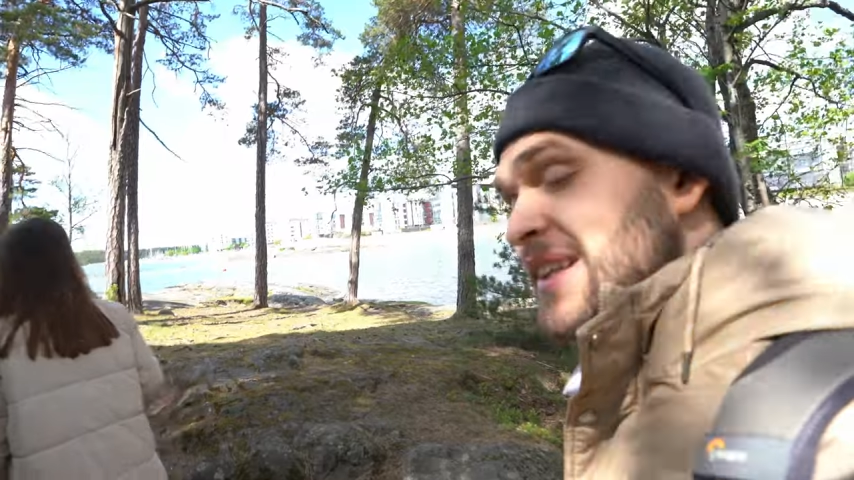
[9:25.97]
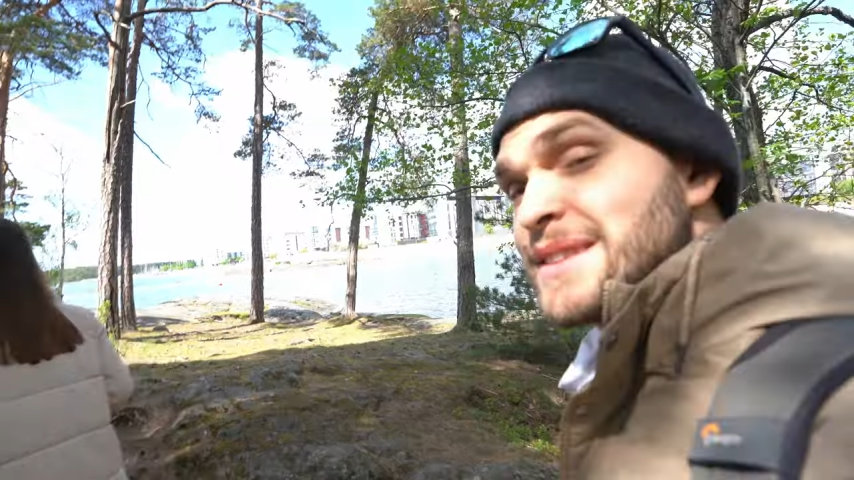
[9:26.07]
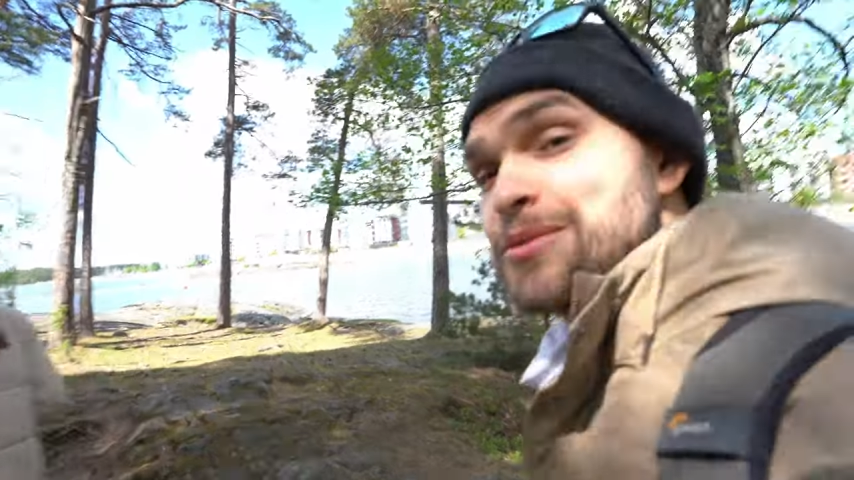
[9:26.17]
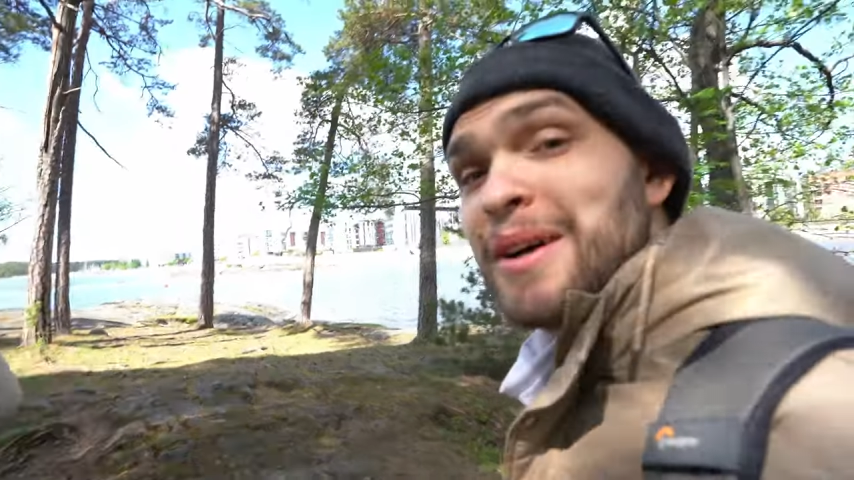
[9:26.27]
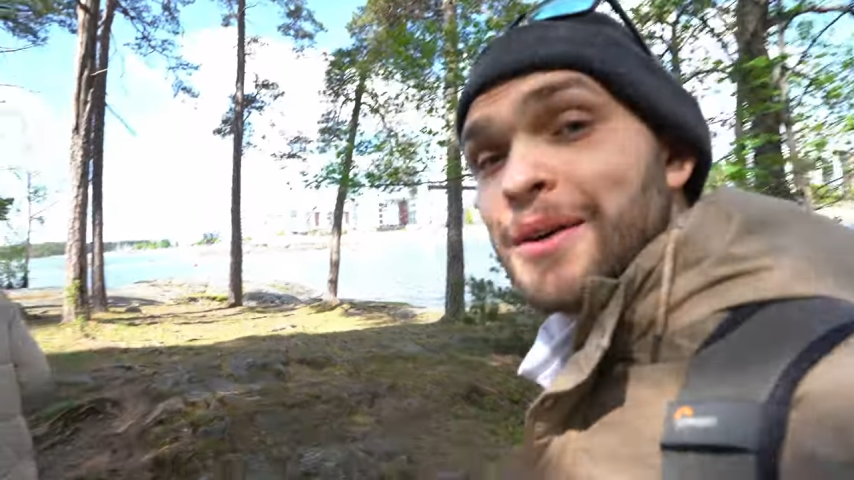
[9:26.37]

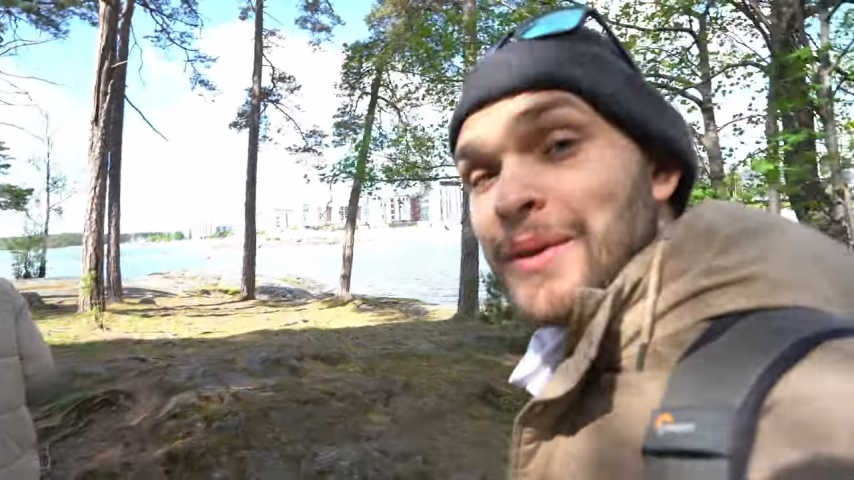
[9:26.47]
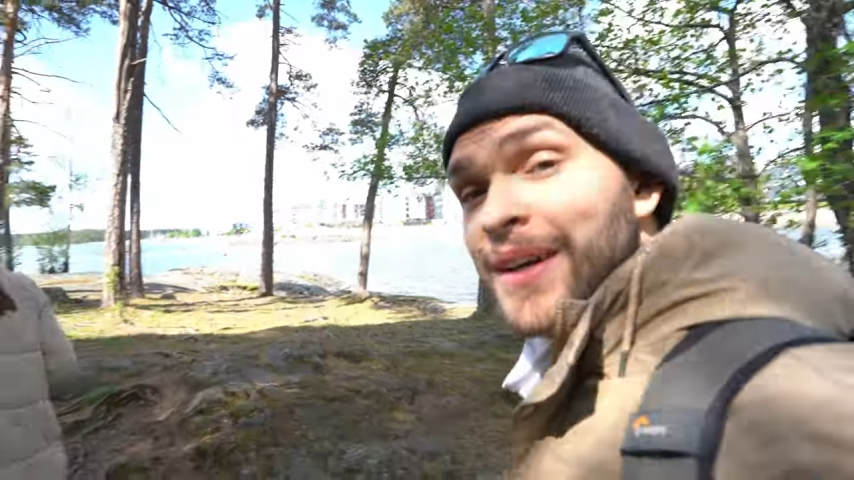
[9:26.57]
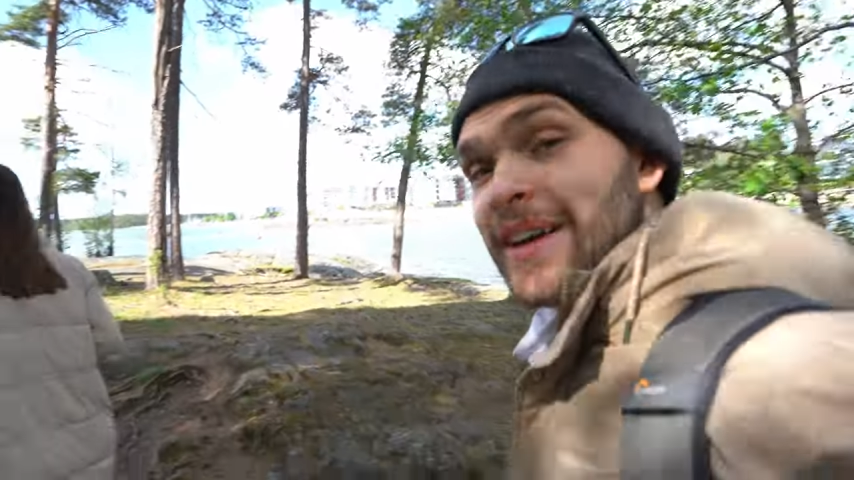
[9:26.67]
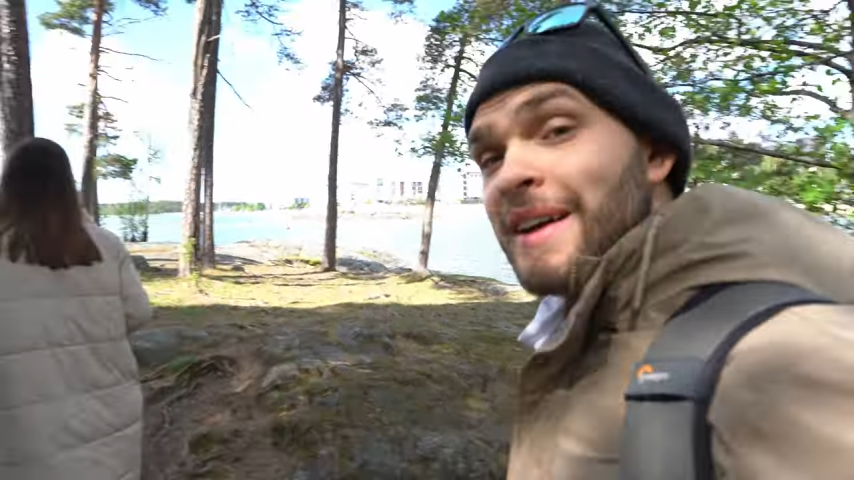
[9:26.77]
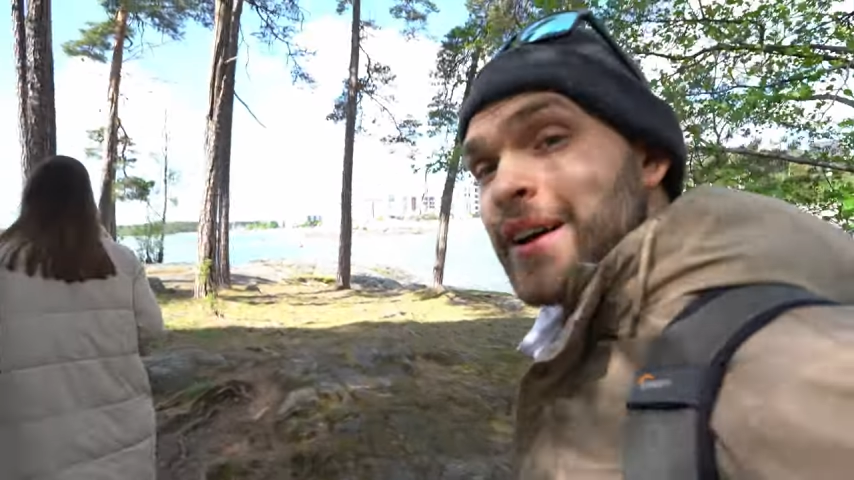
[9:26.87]
that's where
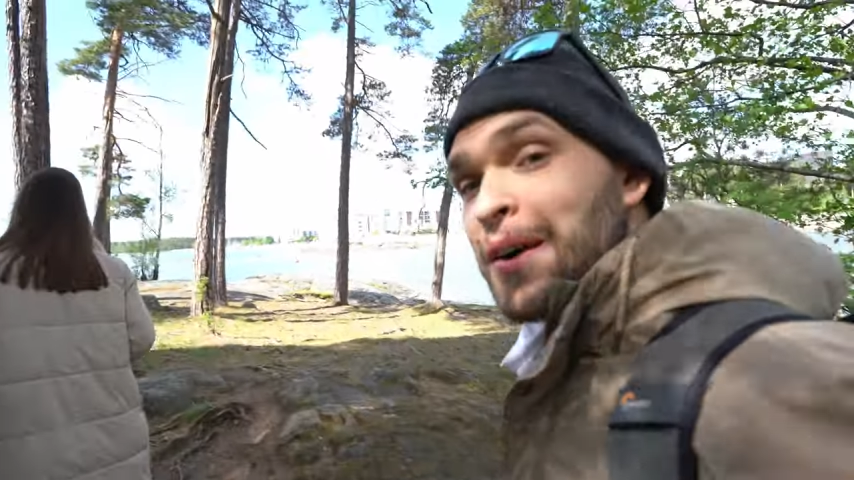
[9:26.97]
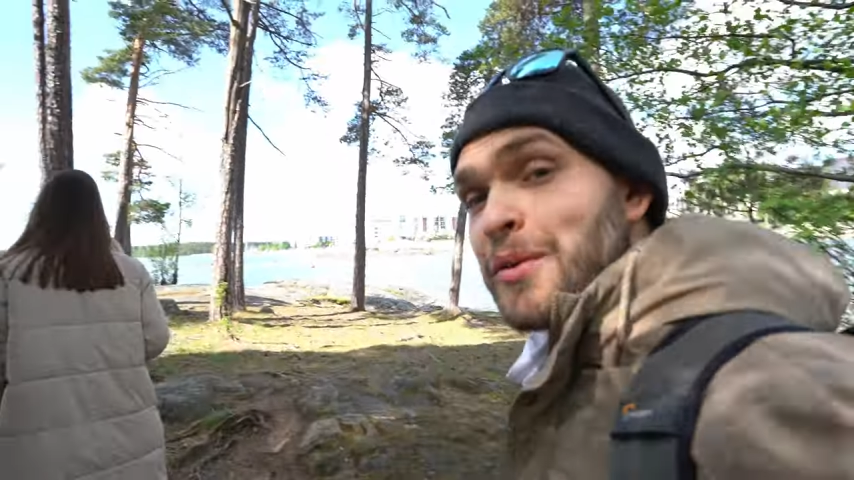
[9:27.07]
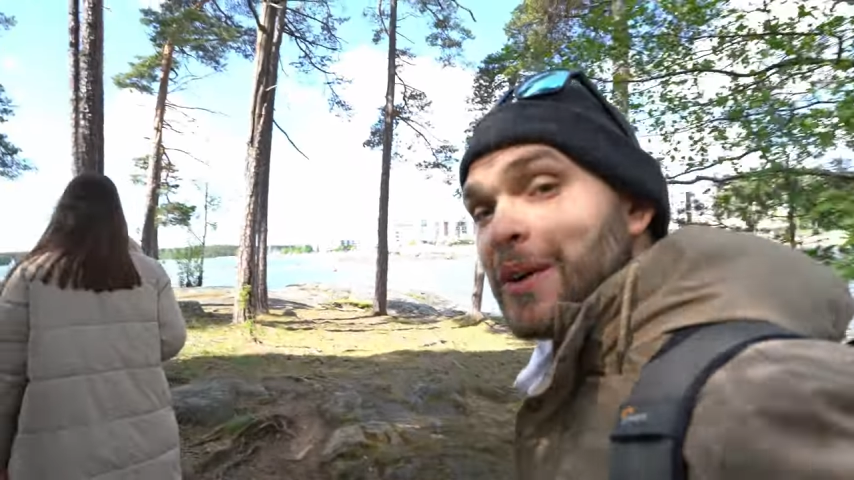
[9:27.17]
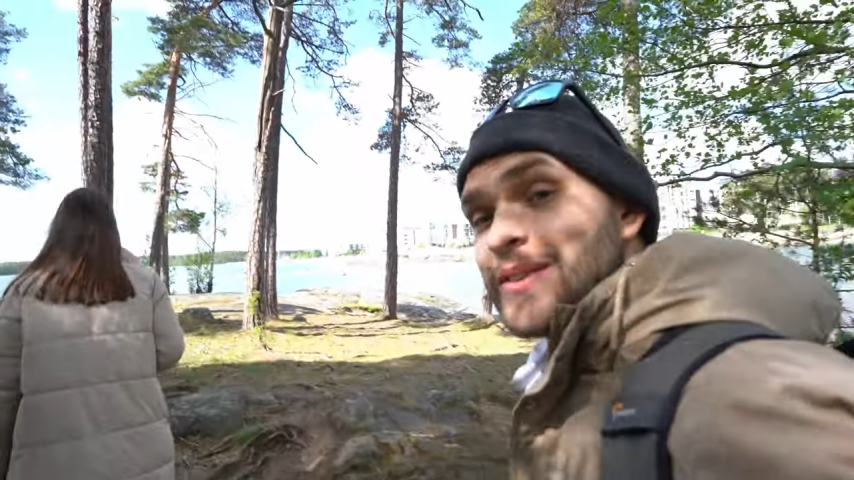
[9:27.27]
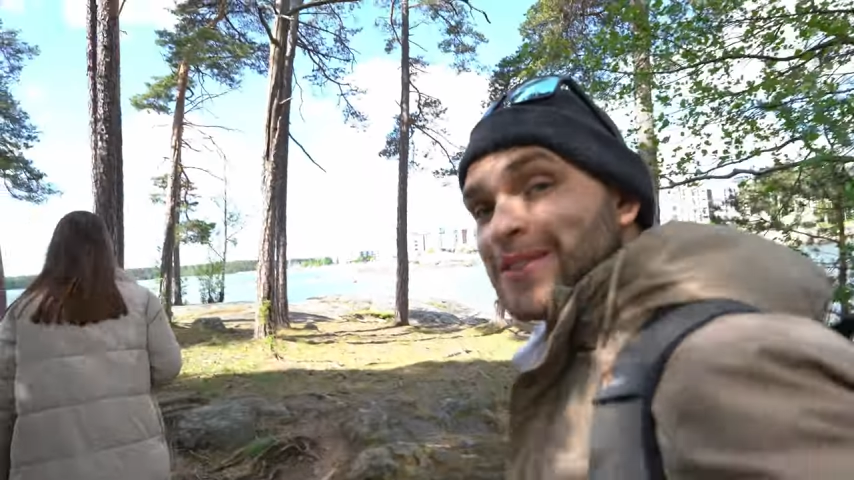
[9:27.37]
we want